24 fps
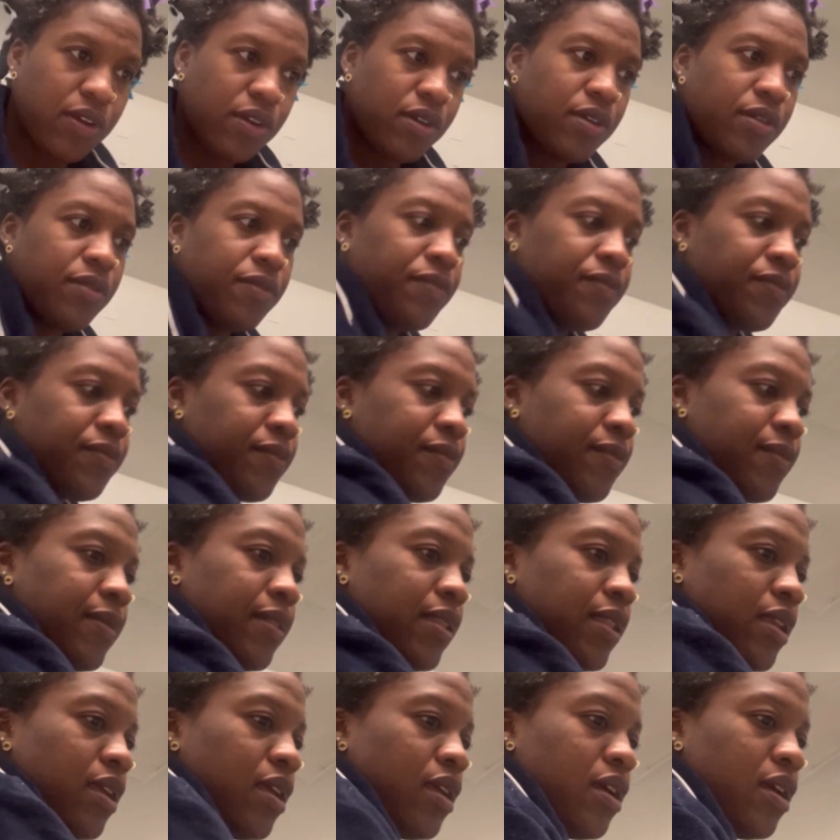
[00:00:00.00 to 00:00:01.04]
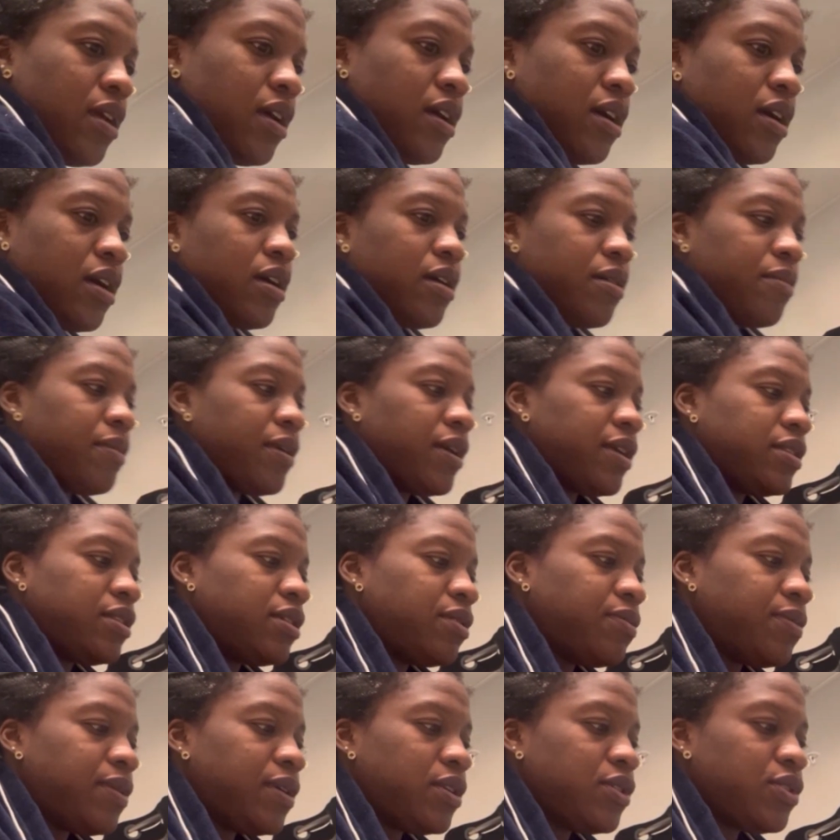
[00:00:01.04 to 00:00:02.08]
And I
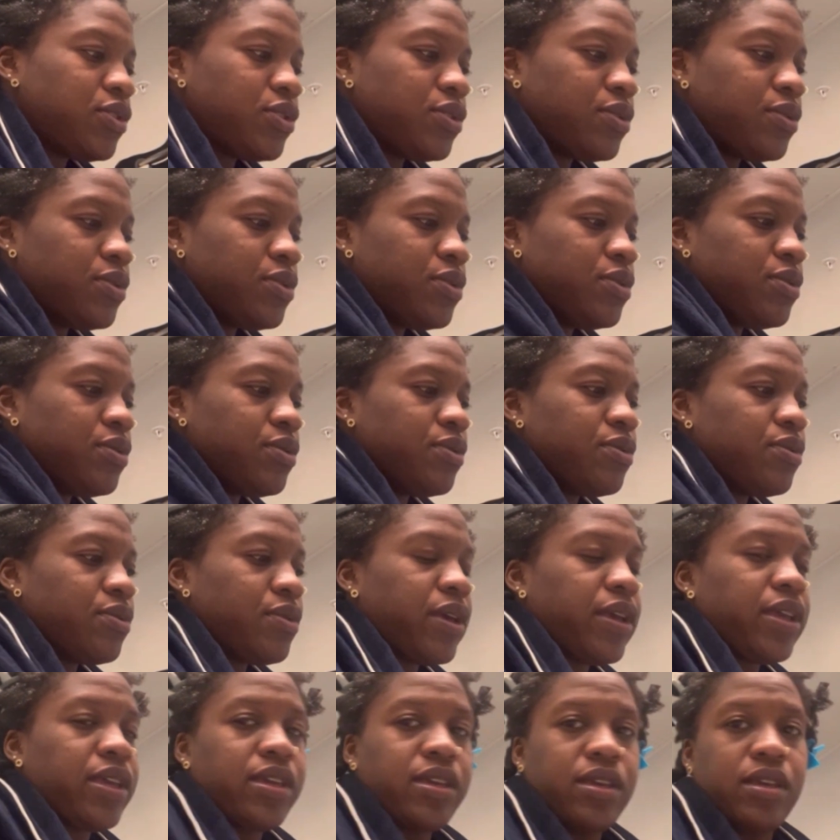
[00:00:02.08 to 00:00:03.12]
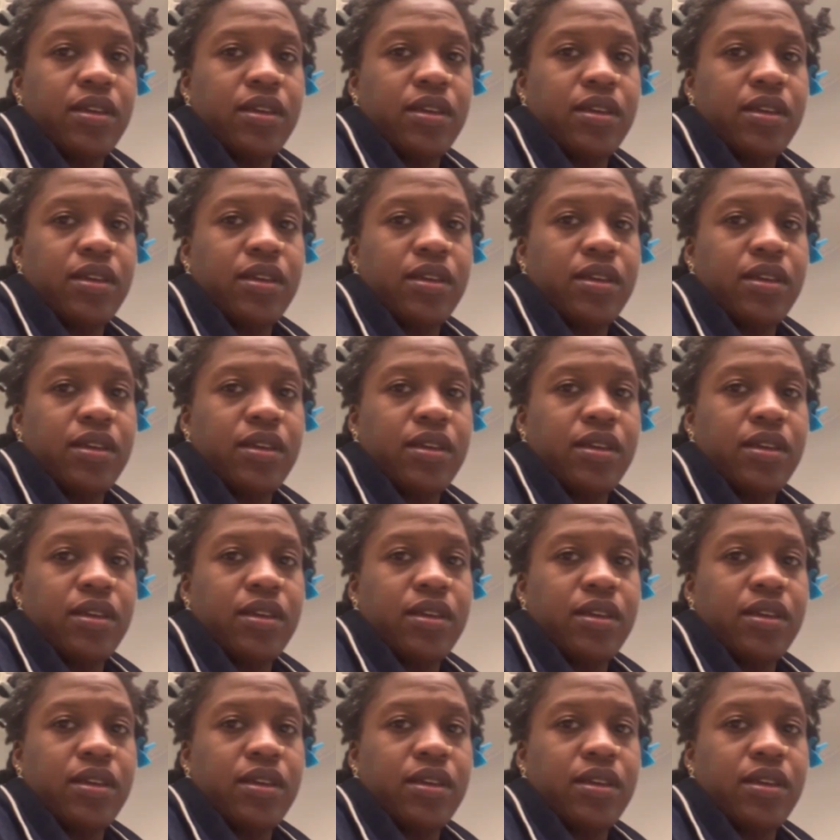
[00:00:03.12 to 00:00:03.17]
did want to show you, like,